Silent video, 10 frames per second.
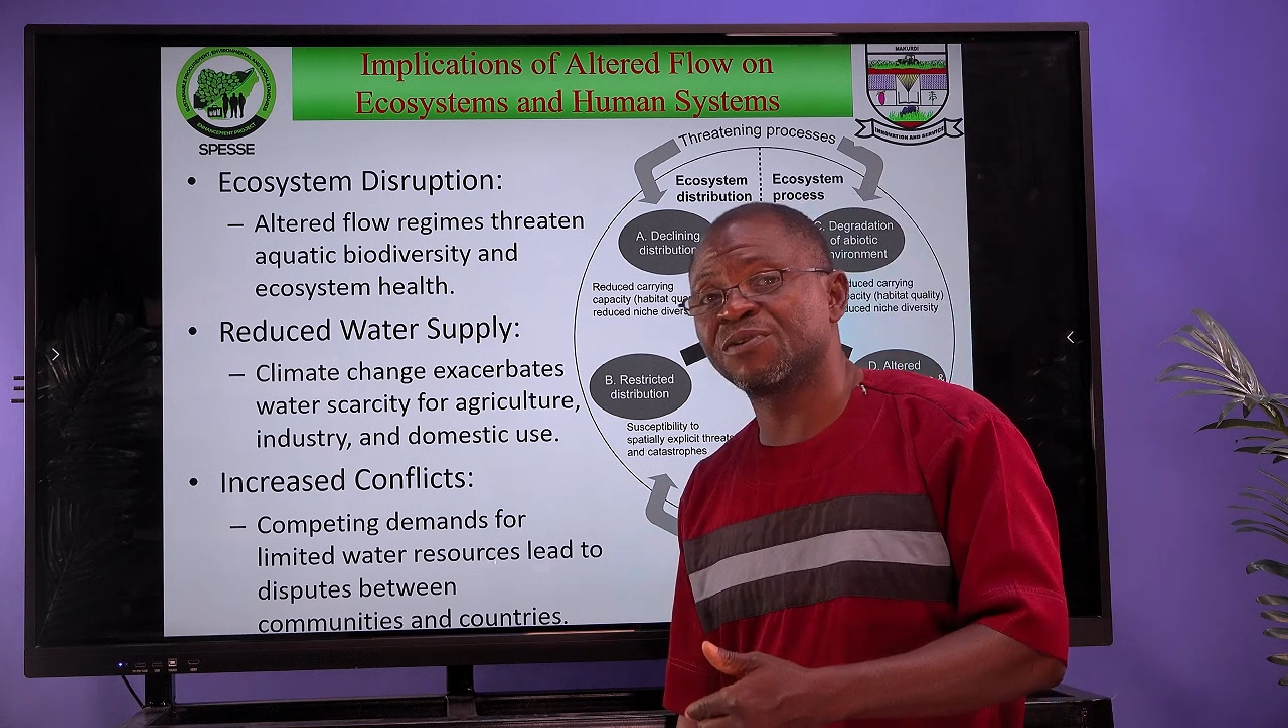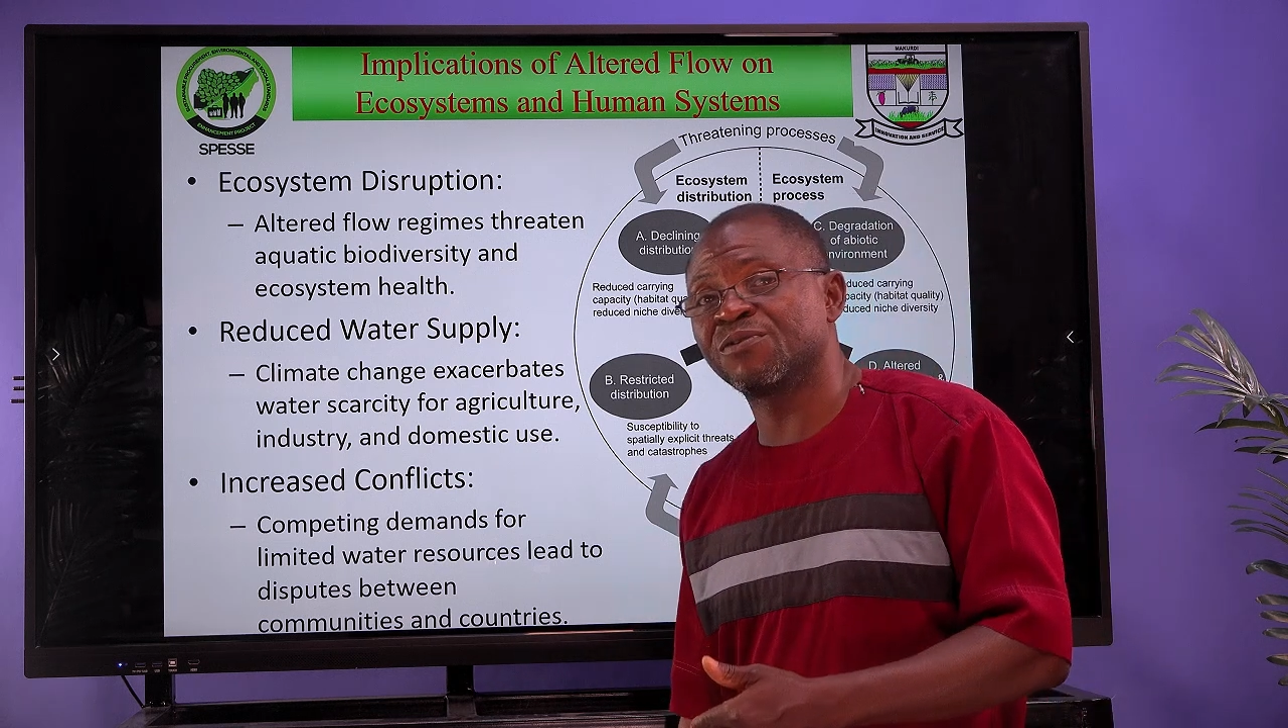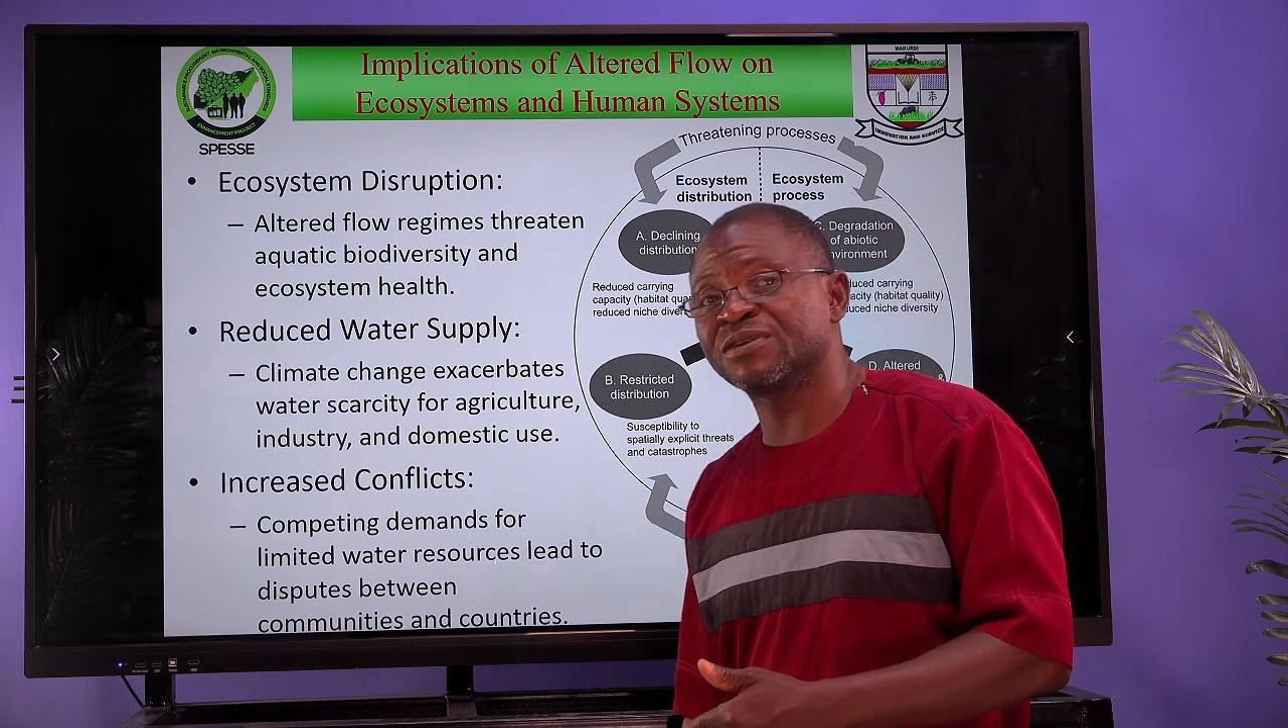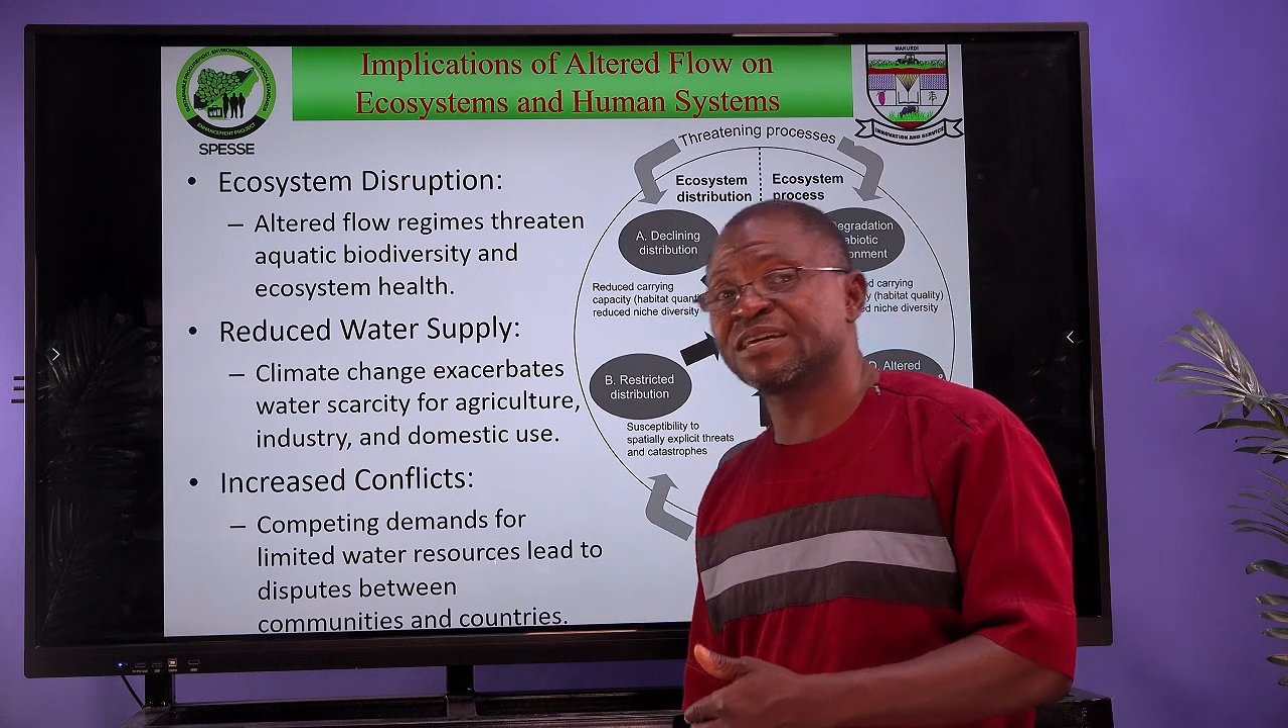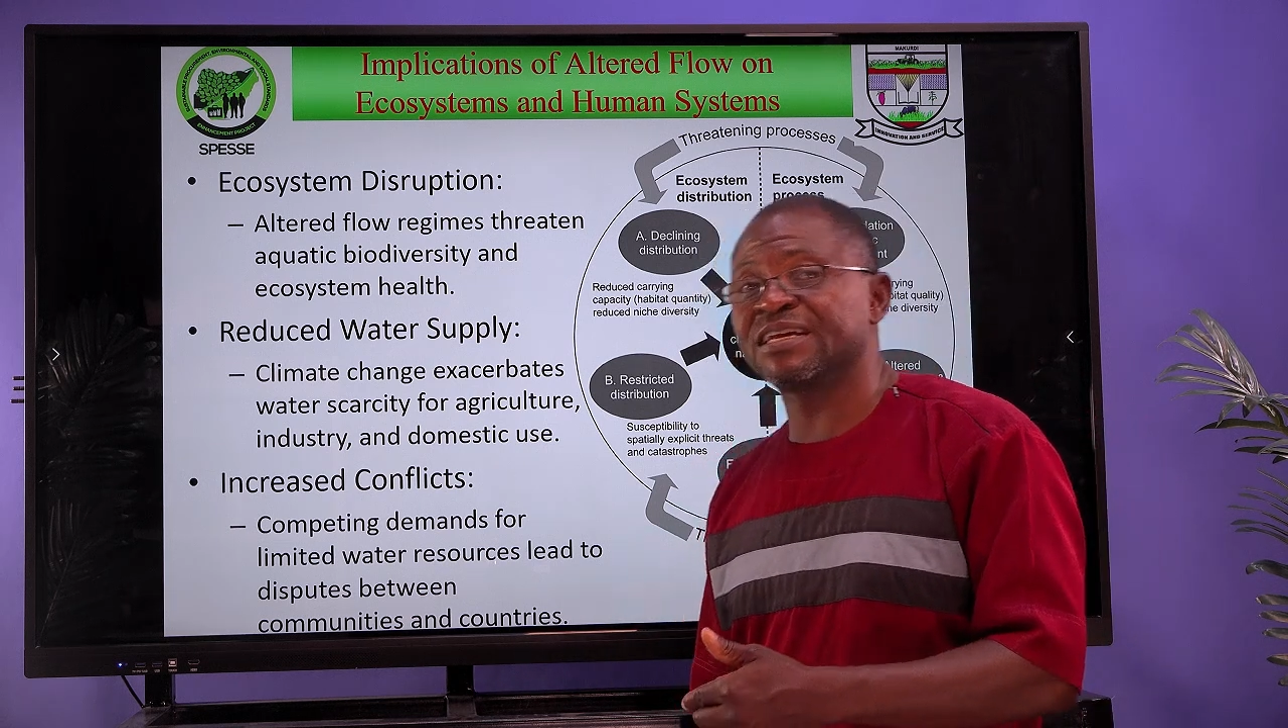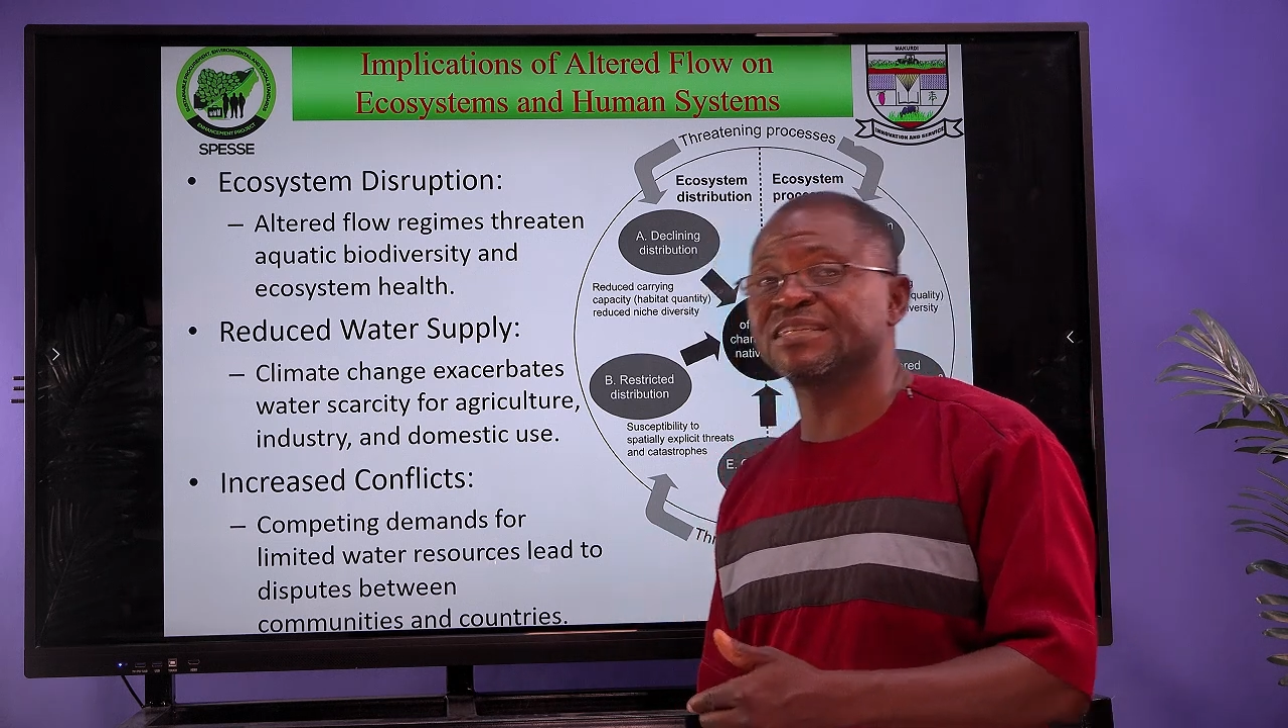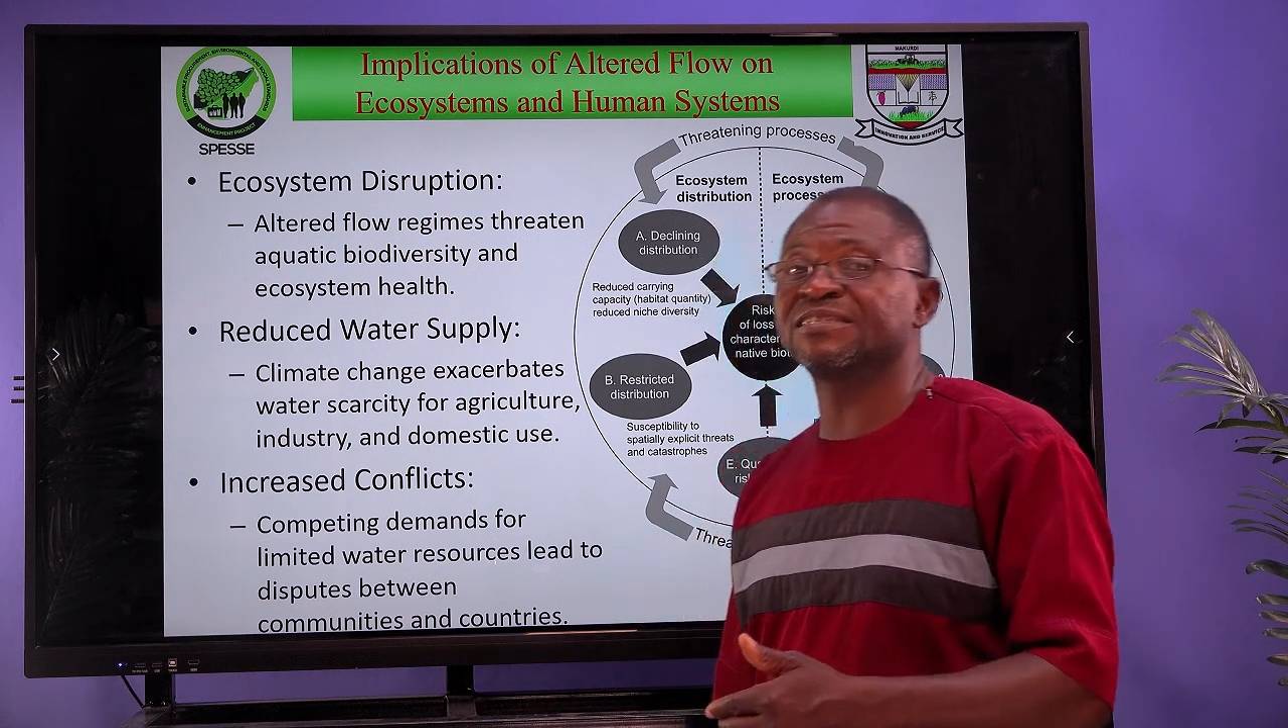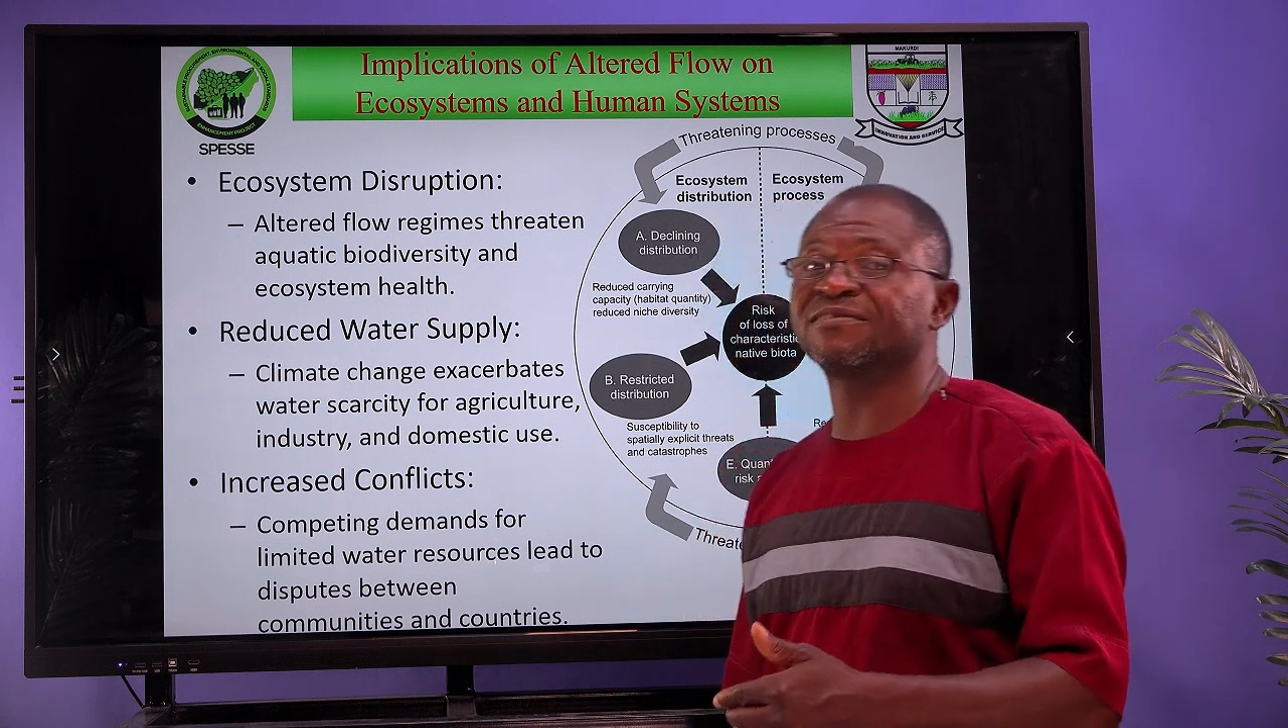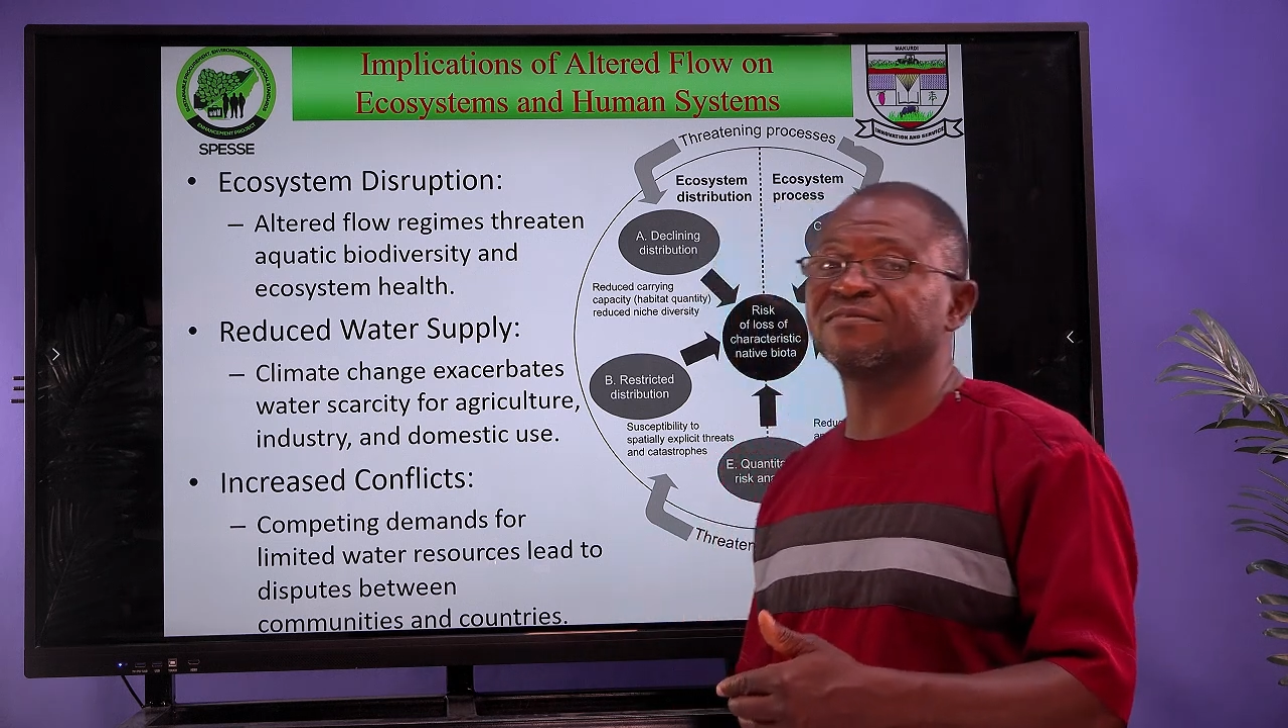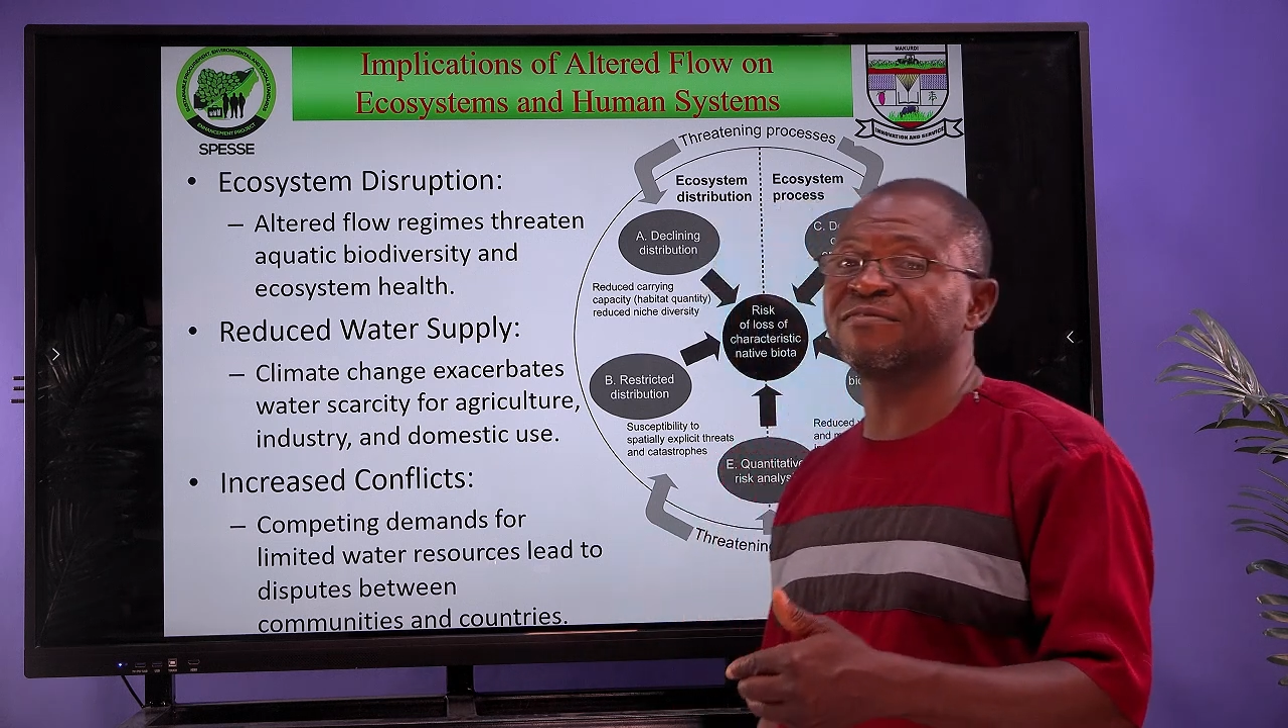water that is